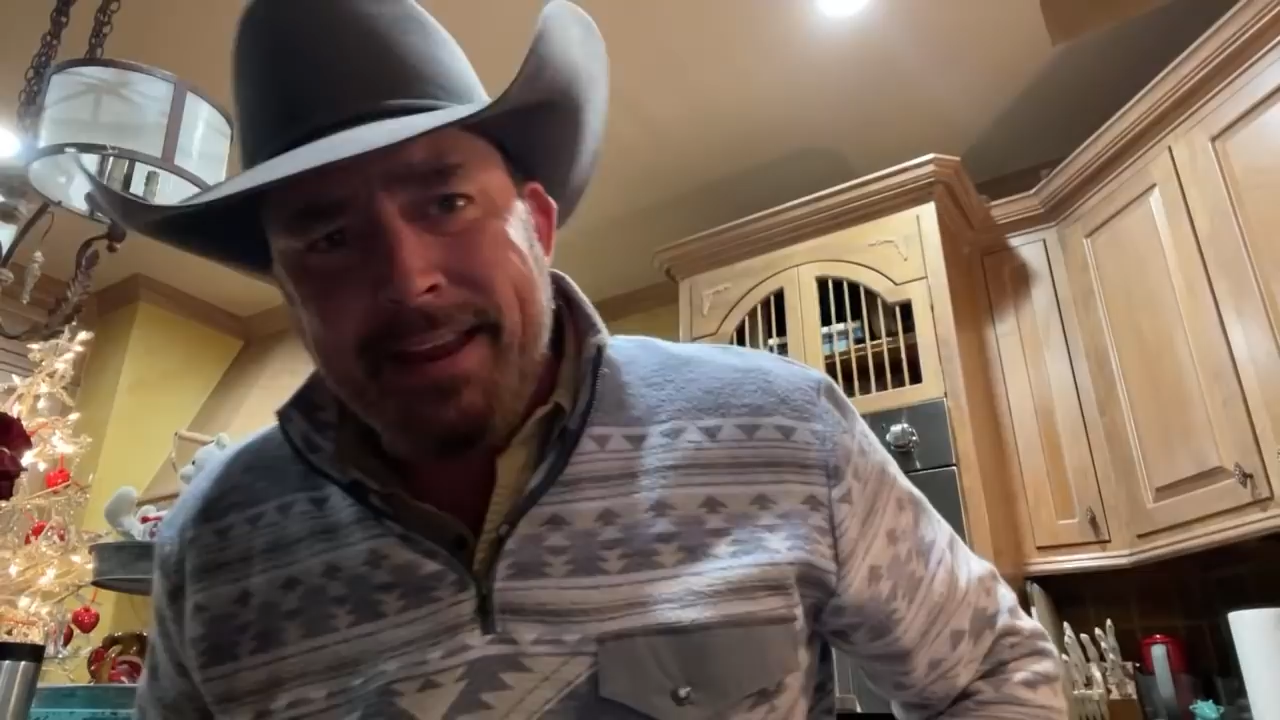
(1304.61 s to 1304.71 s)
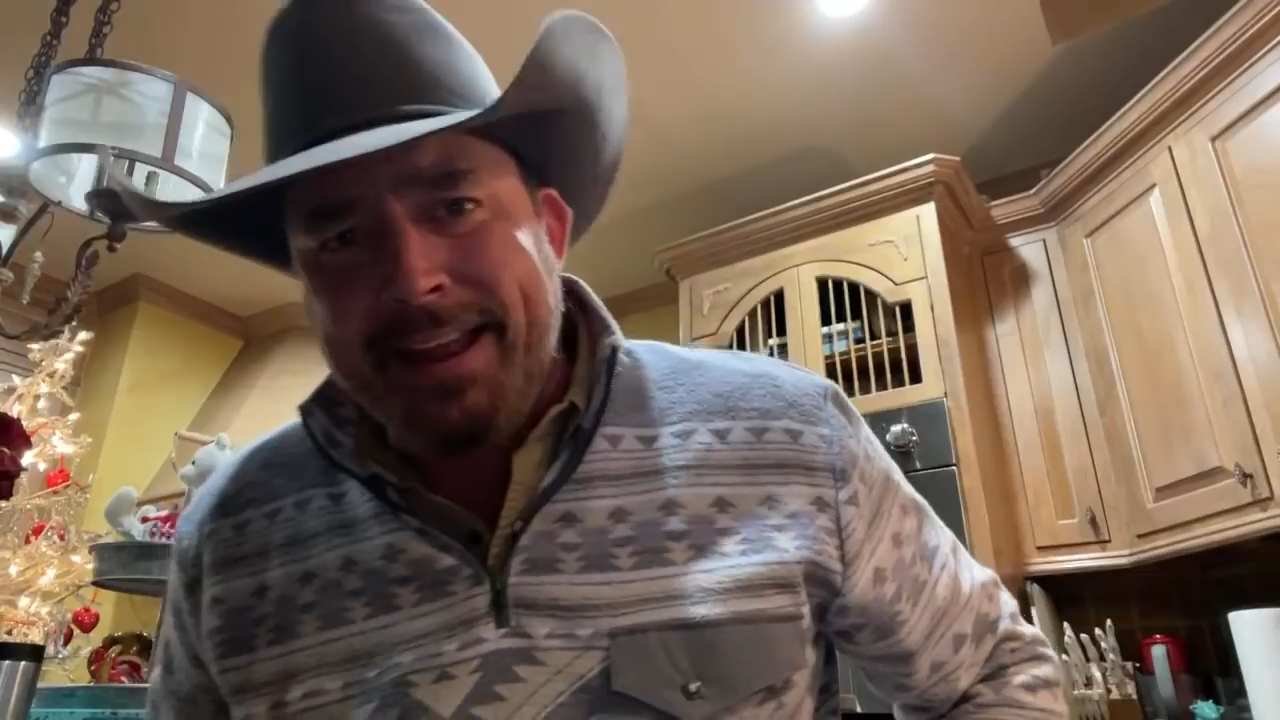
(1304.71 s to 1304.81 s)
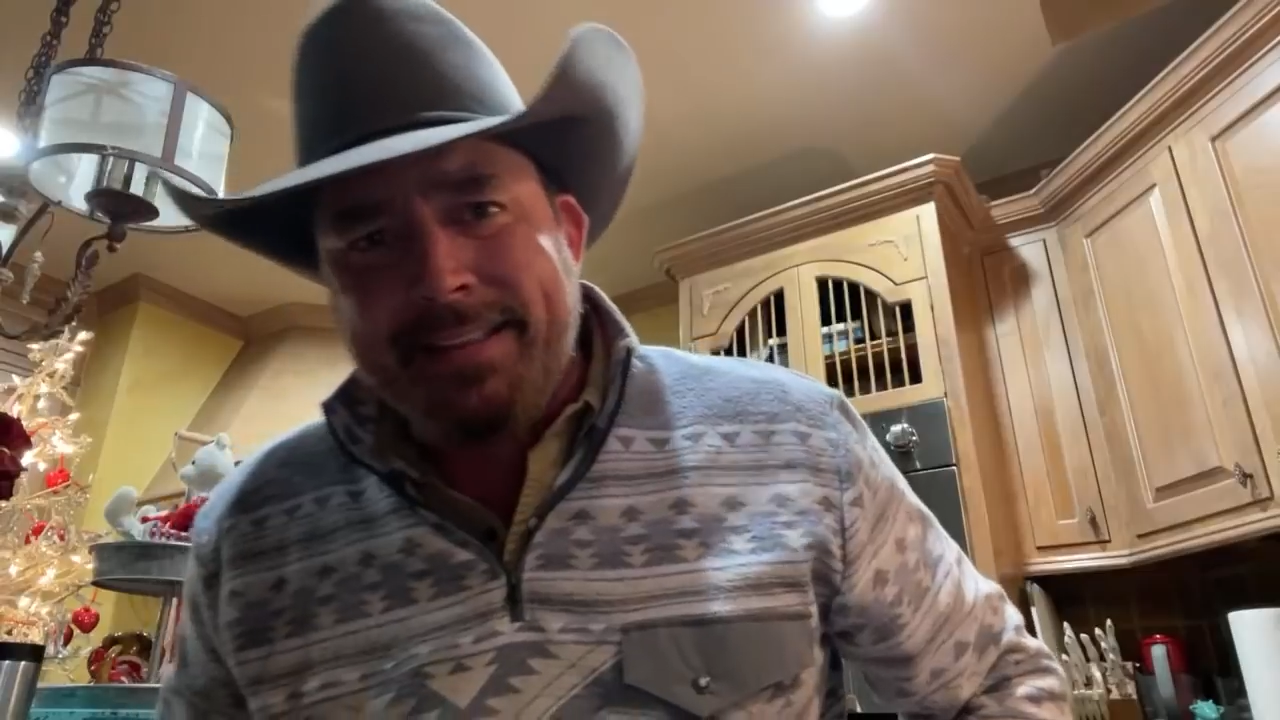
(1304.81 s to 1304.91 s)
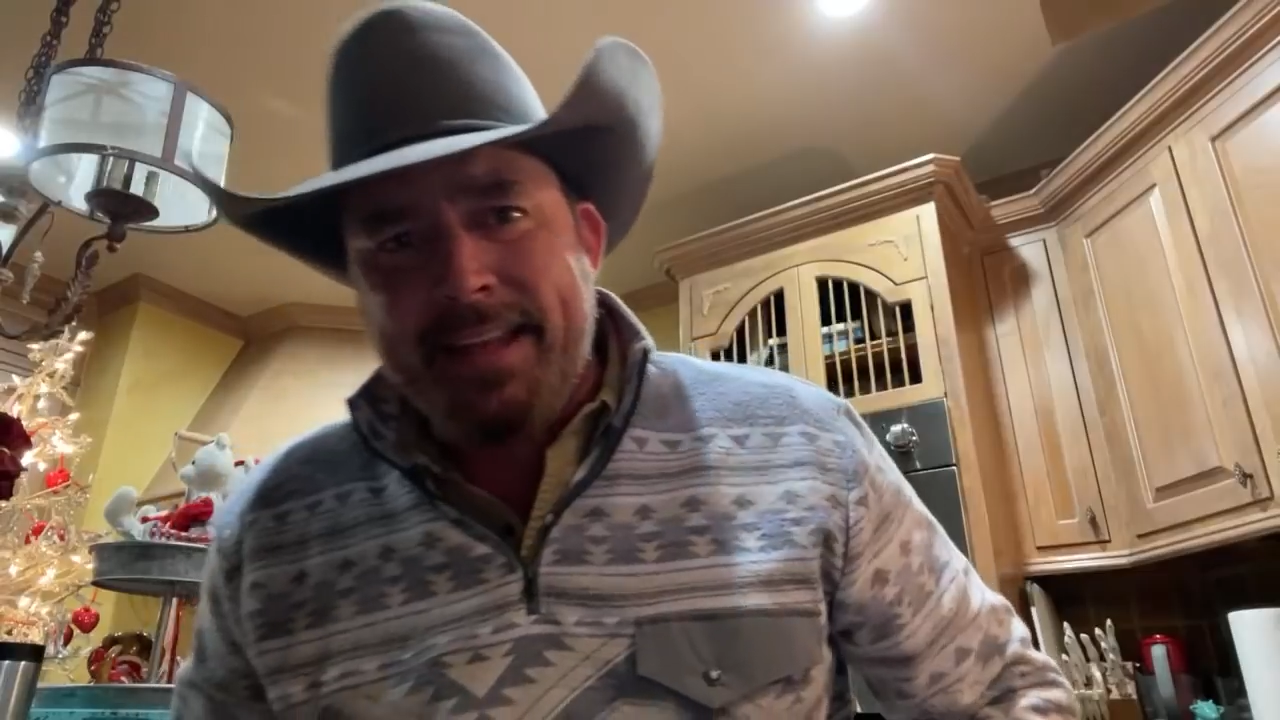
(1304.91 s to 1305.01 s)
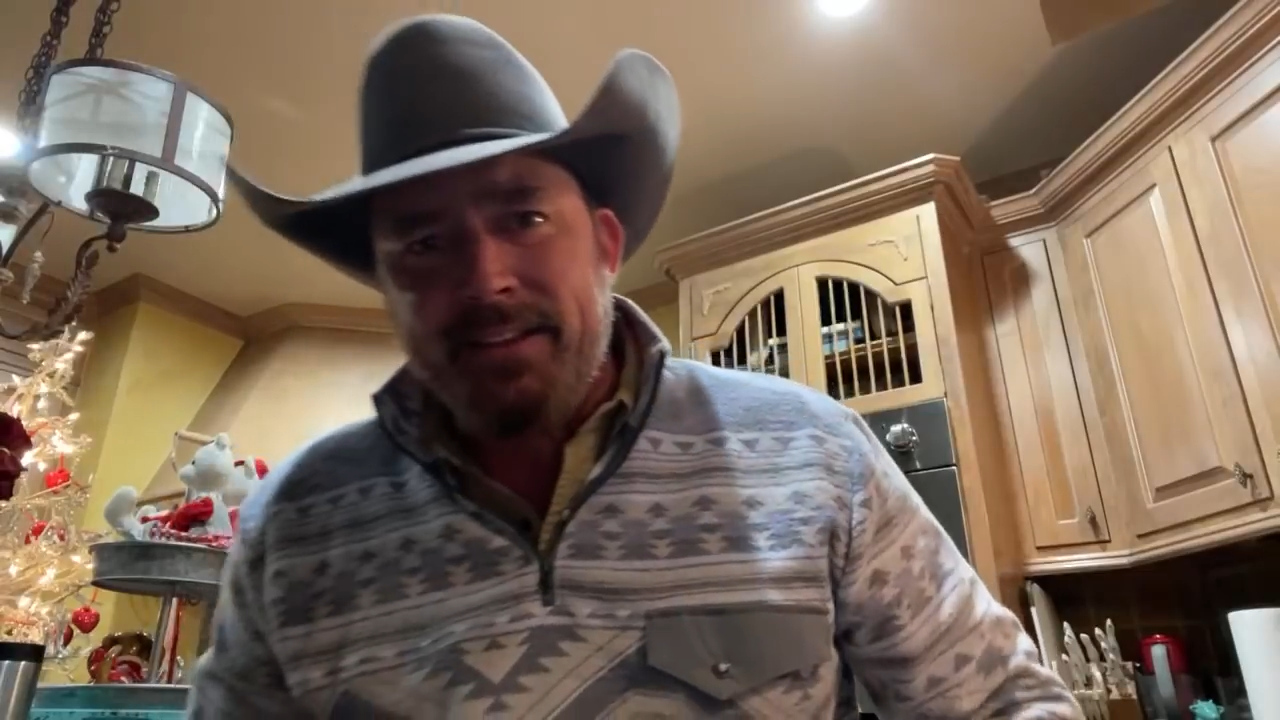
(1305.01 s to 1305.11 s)
It
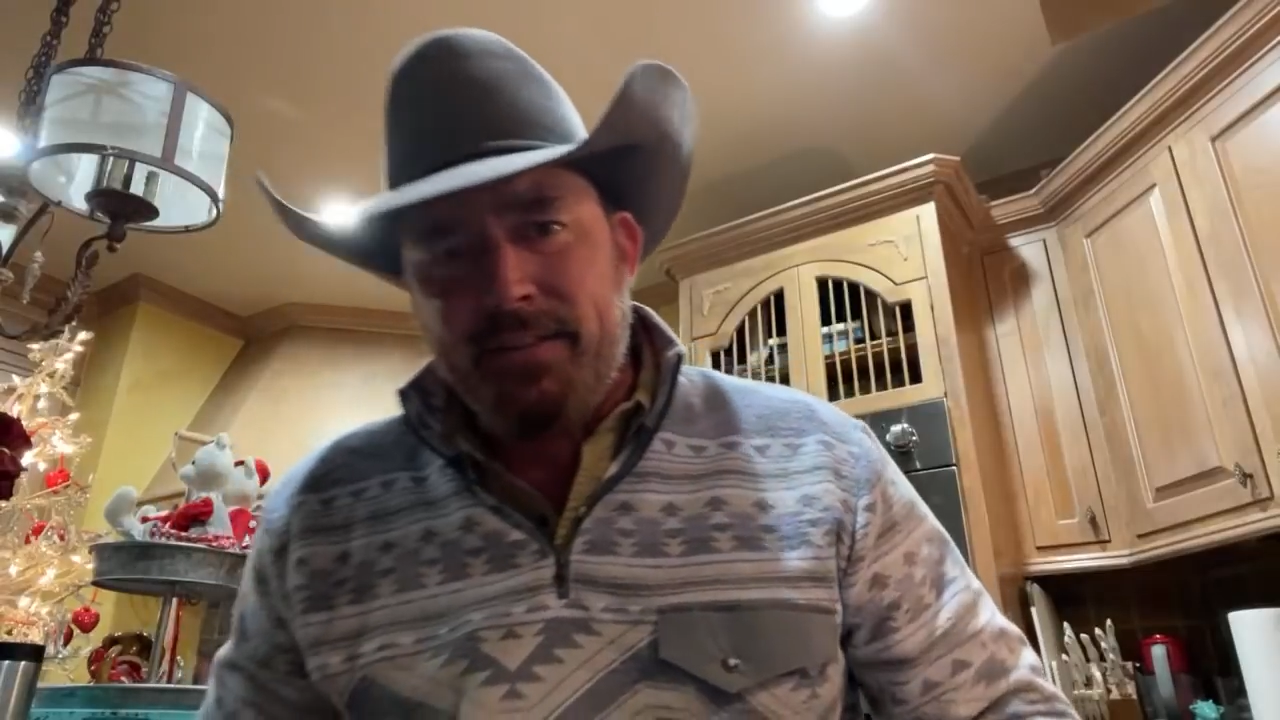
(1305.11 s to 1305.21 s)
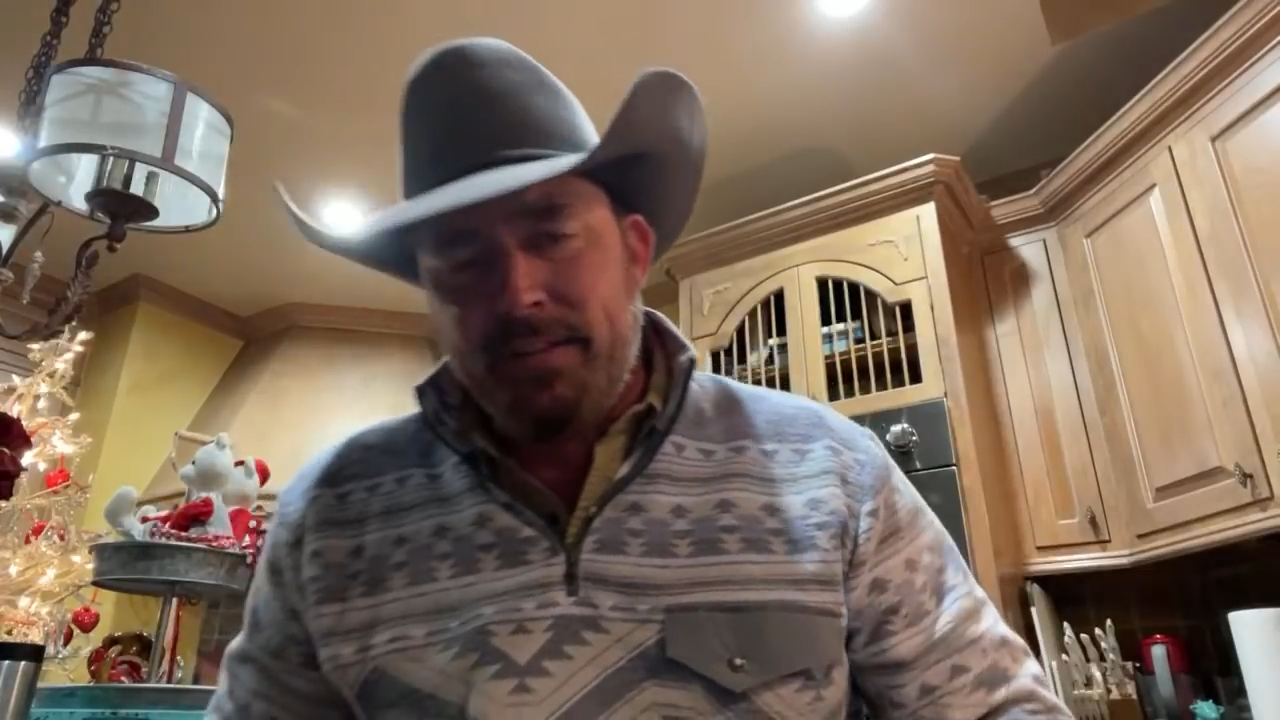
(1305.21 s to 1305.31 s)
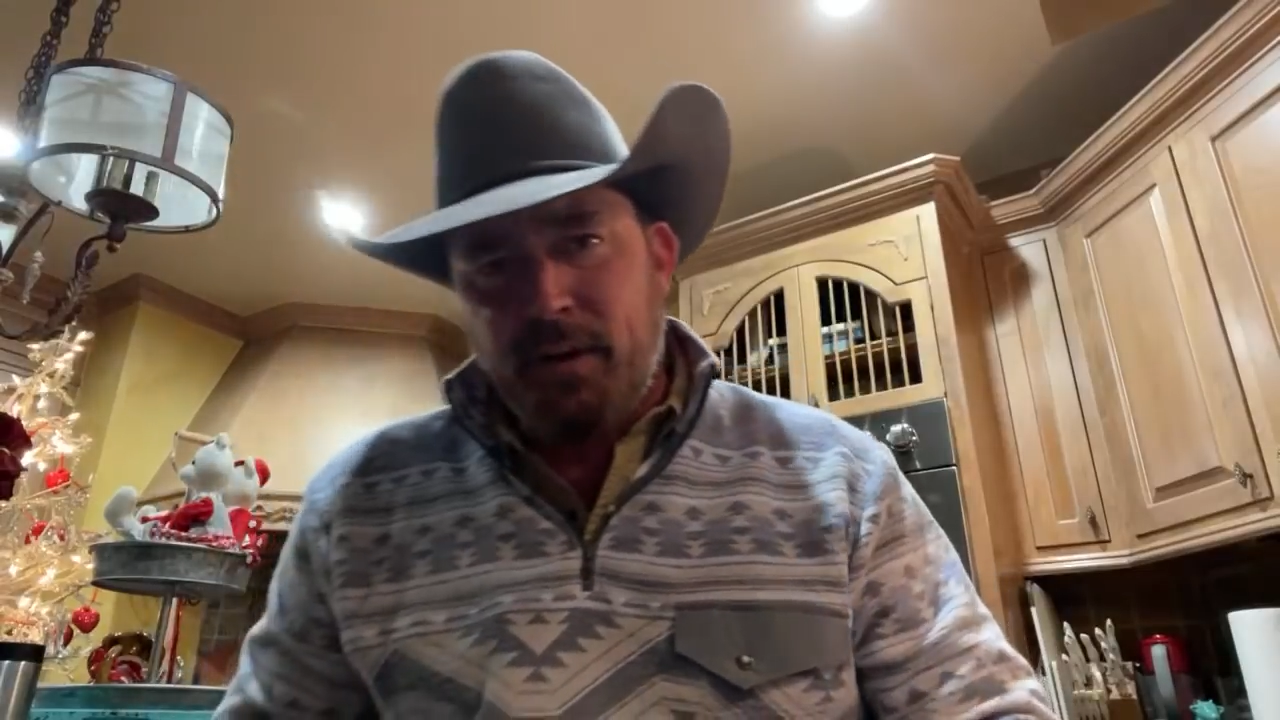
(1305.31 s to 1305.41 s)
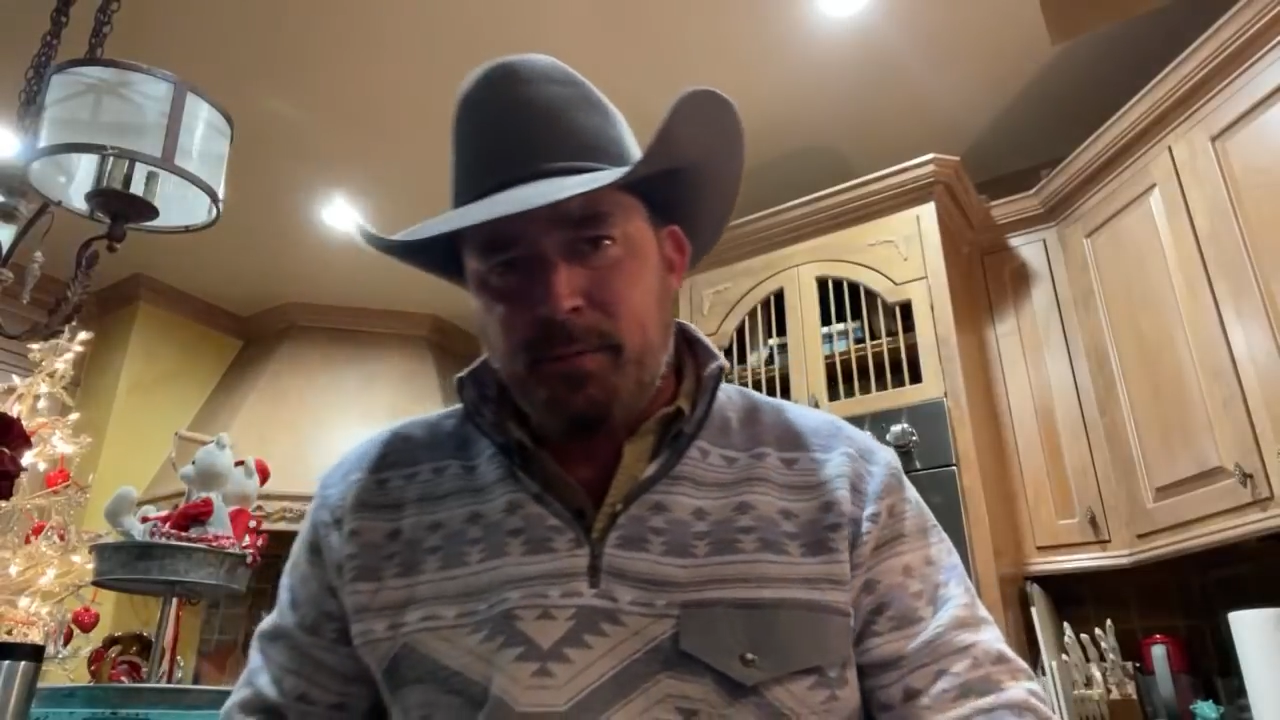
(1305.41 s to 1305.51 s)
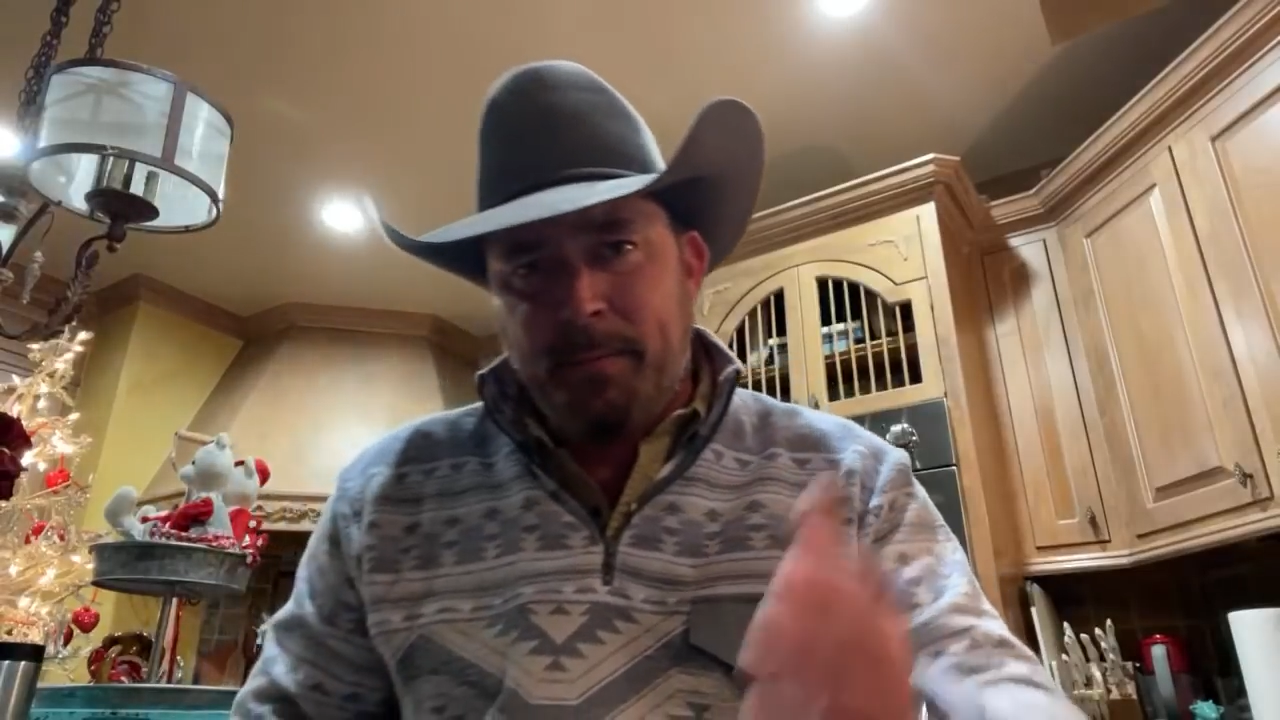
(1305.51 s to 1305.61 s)
ain't the ends of the earth,